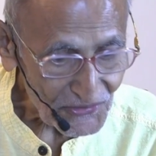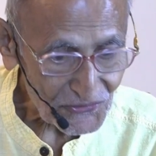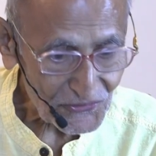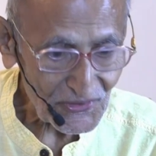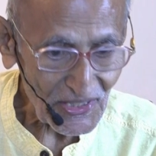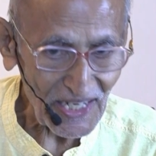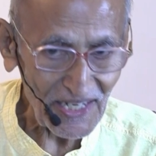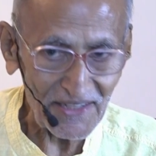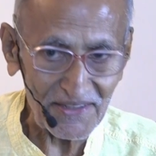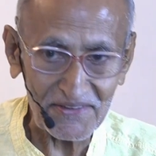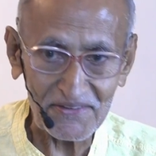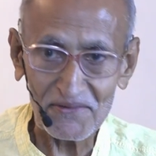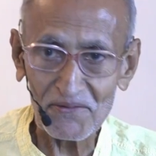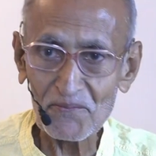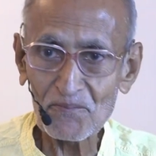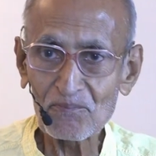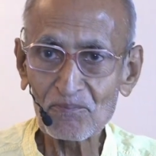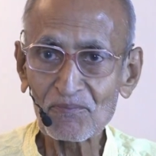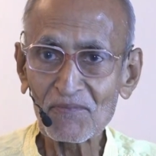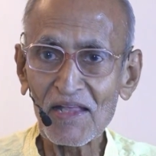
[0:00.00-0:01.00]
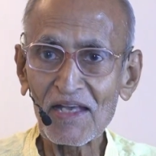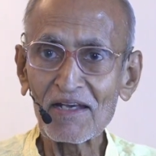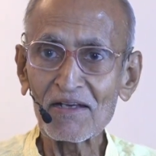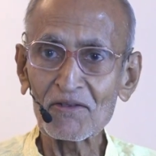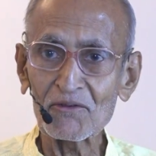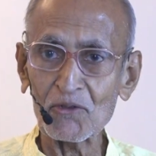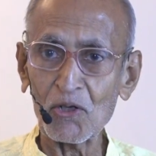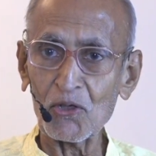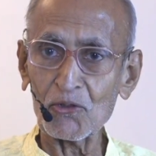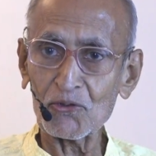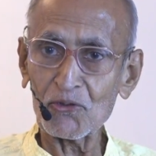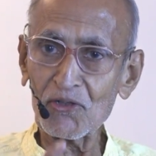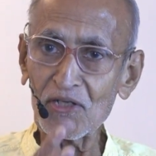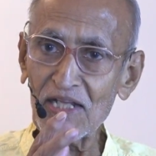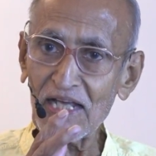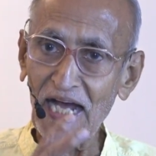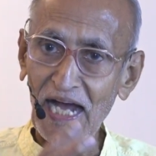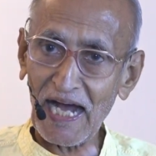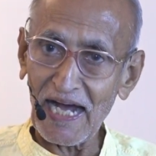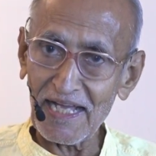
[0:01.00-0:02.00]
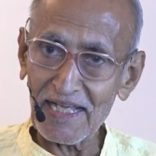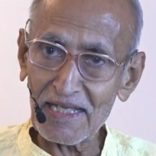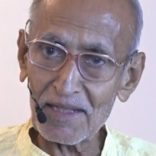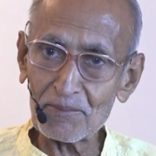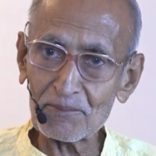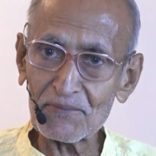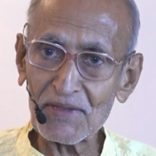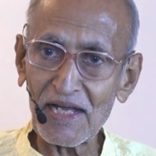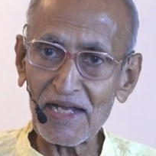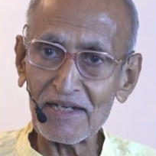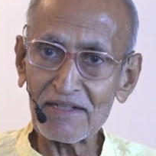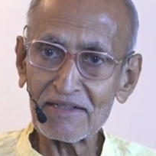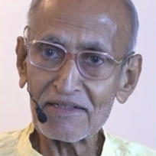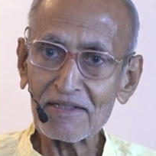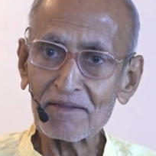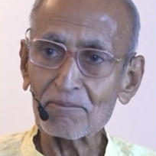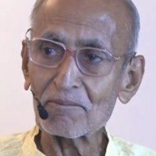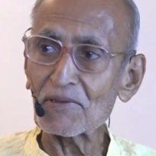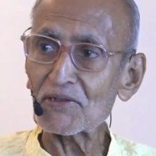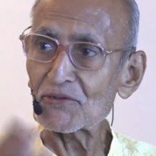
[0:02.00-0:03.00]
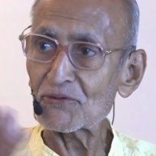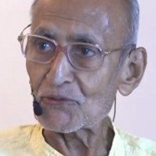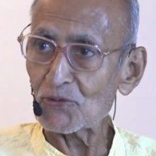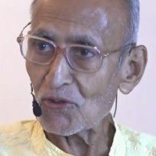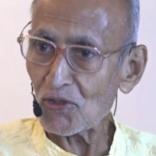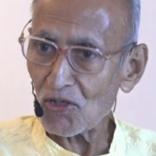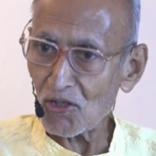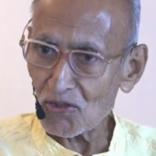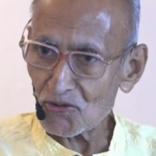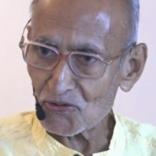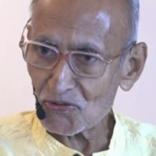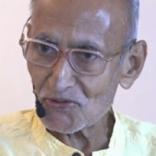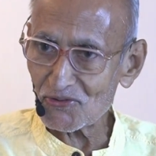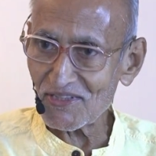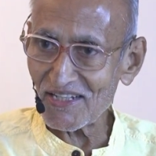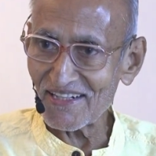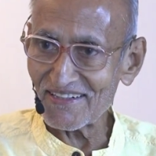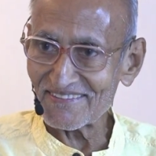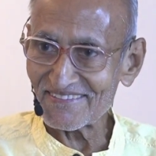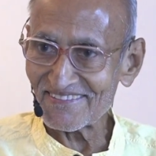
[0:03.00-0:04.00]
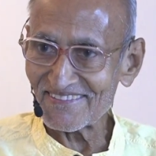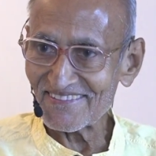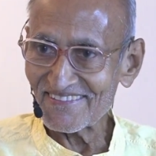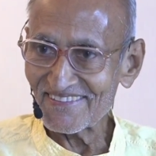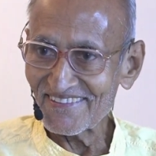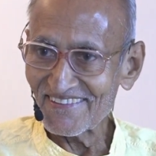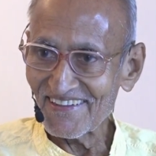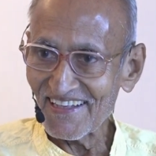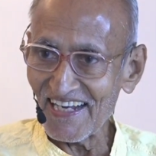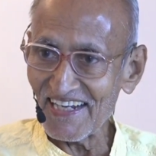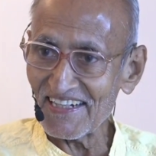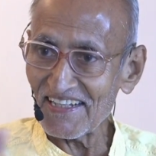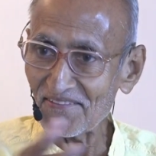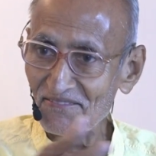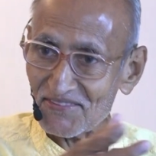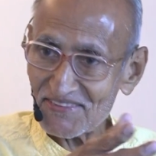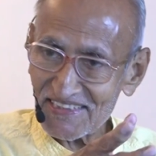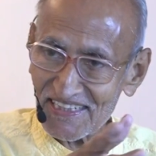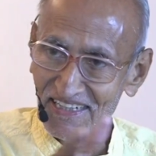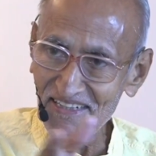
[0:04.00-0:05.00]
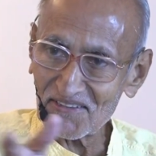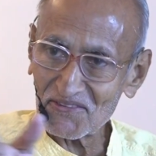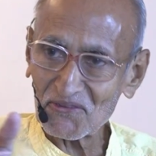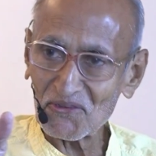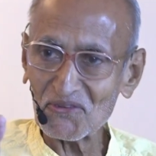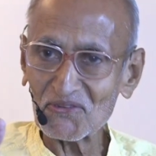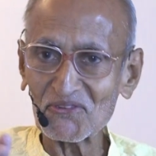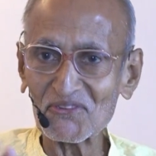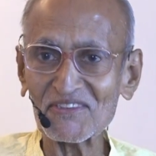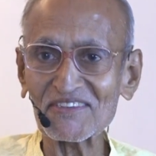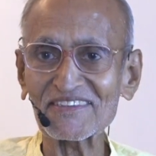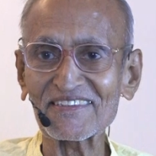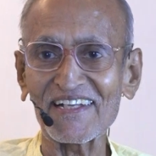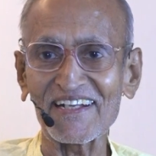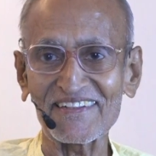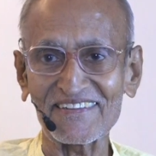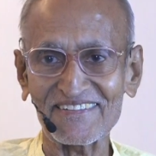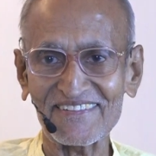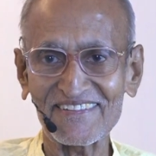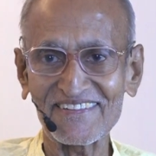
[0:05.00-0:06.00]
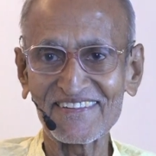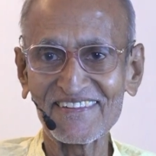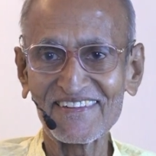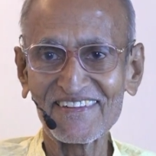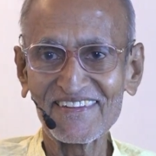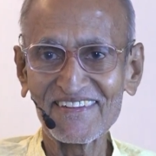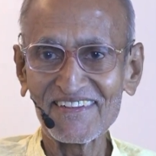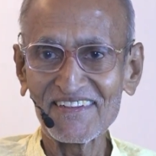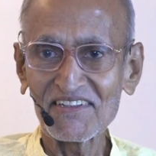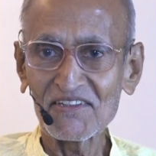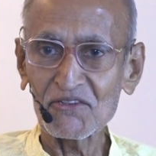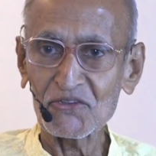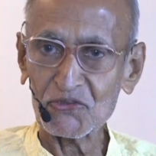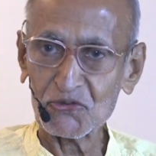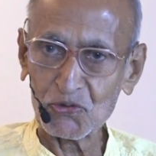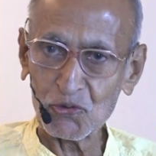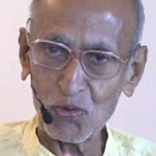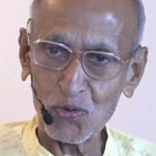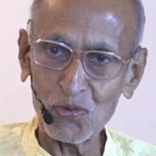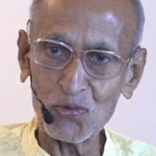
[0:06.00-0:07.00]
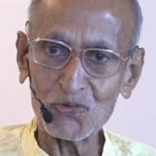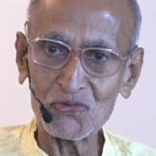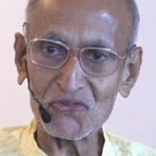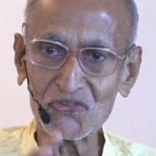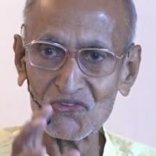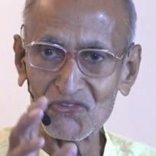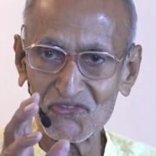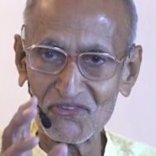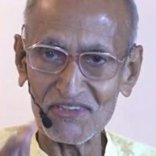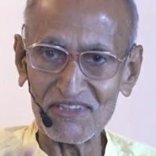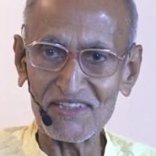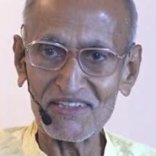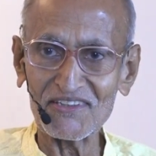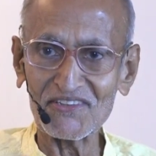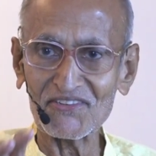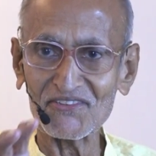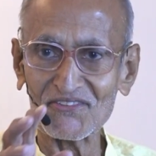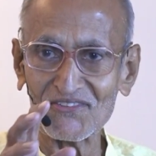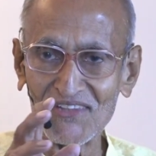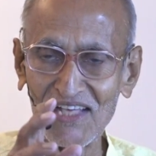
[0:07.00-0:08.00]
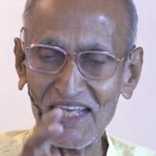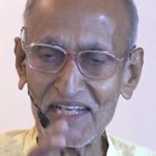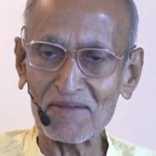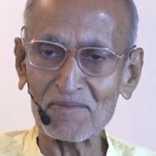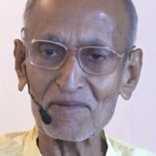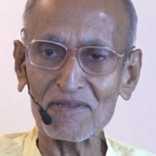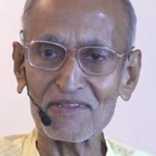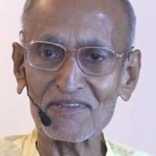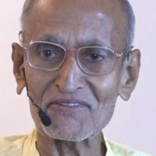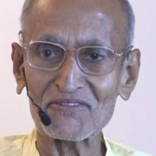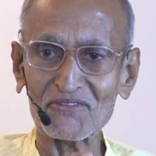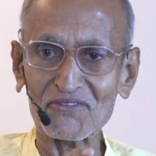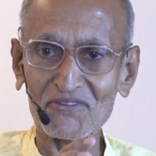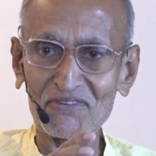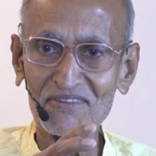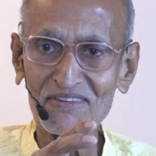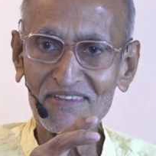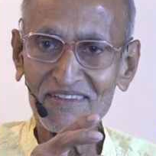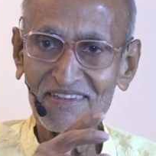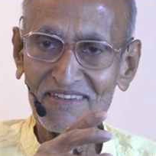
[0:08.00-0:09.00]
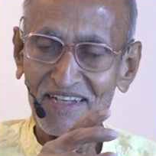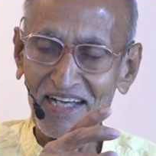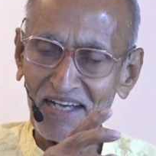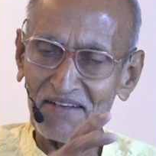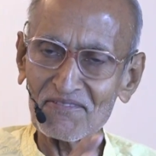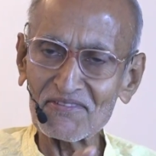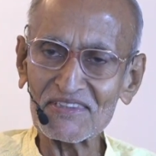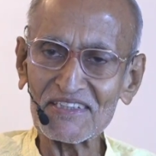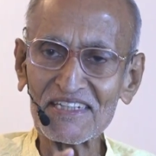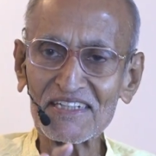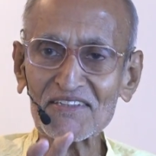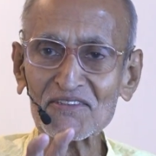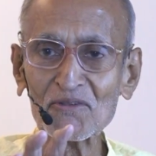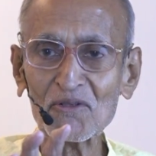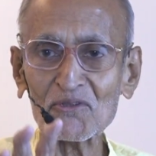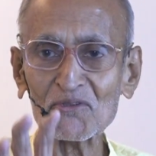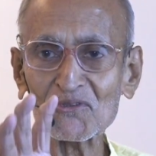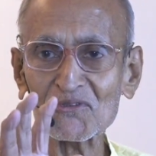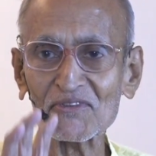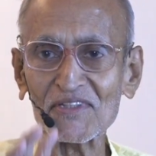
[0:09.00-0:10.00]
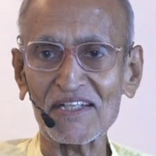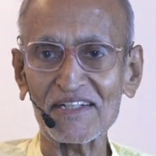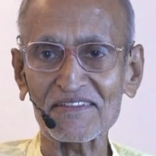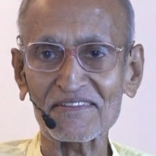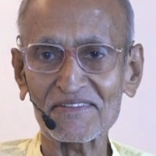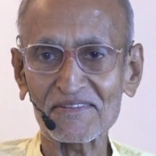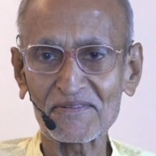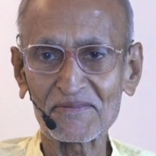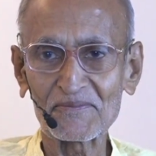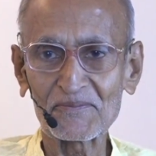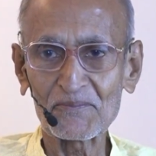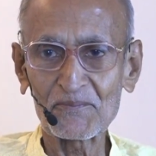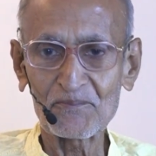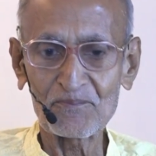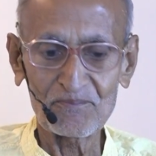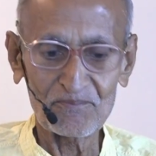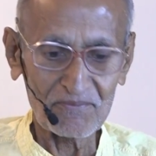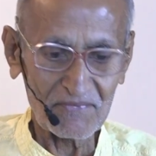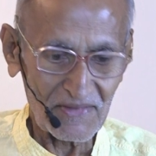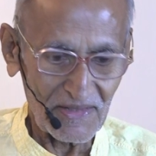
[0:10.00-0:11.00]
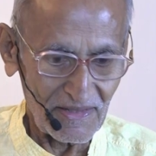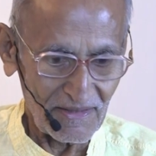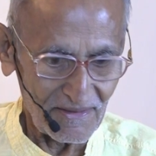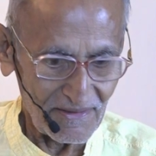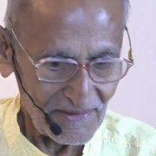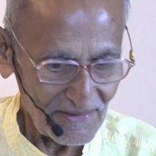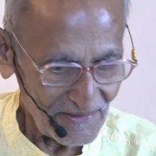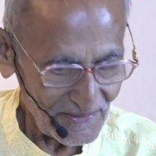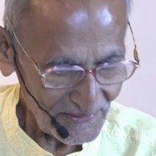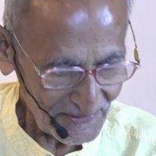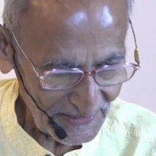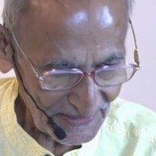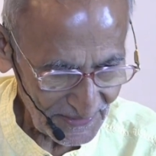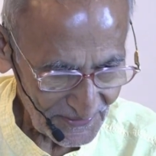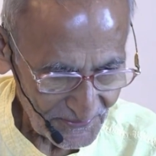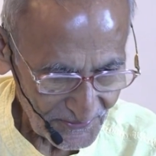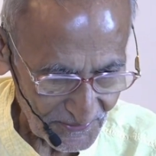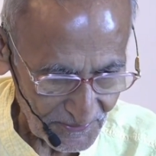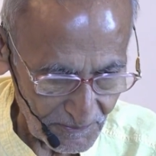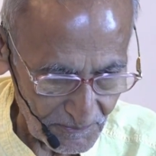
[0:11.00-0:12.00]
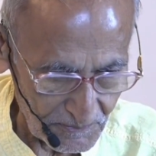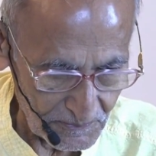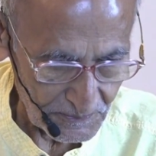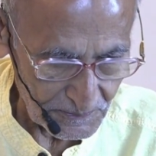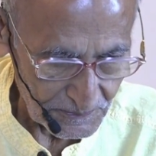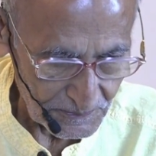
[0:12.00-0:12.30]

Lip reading: is that. Not only I am that, but you are also that. And everything else also is that. Stones, trees, animals, everything is also that. Okay?